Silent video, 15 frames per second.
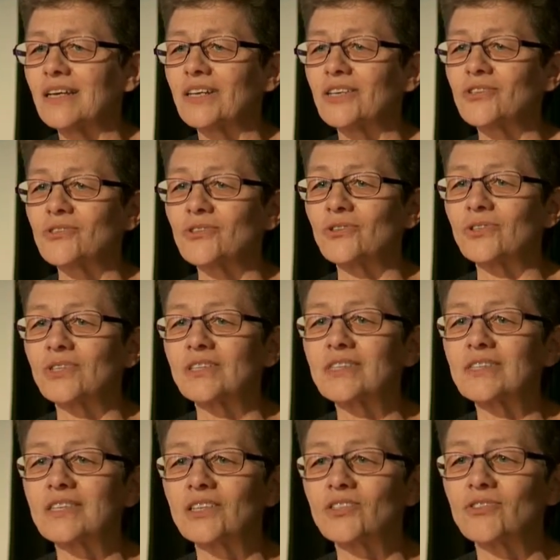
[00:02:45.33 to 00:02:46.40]
a certain
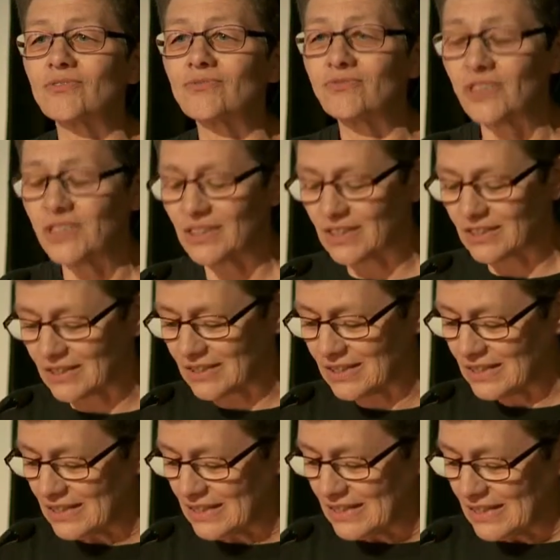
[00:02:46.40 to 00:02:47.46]
schizophrenia
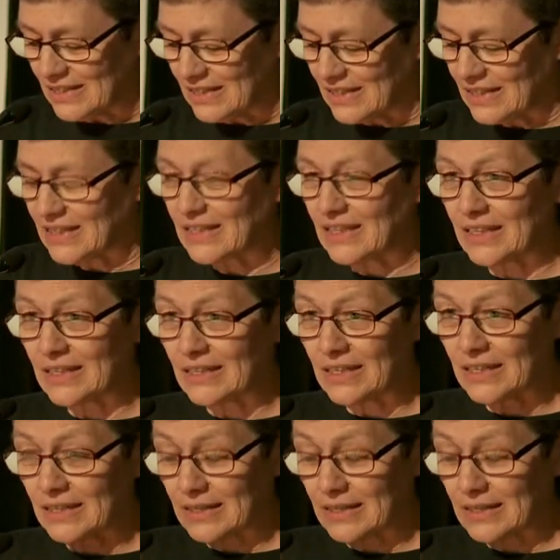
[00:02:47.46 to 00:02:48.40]
in